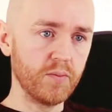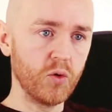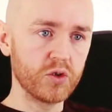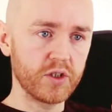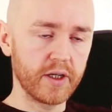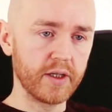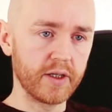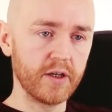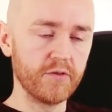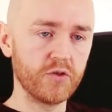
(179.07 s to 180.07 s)
most I can
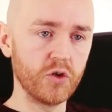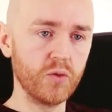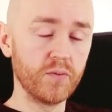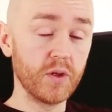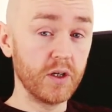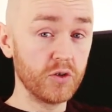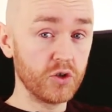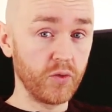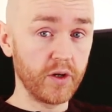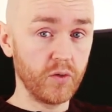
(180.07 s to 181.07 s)
give, to, here's
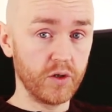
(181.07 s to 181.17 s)
the right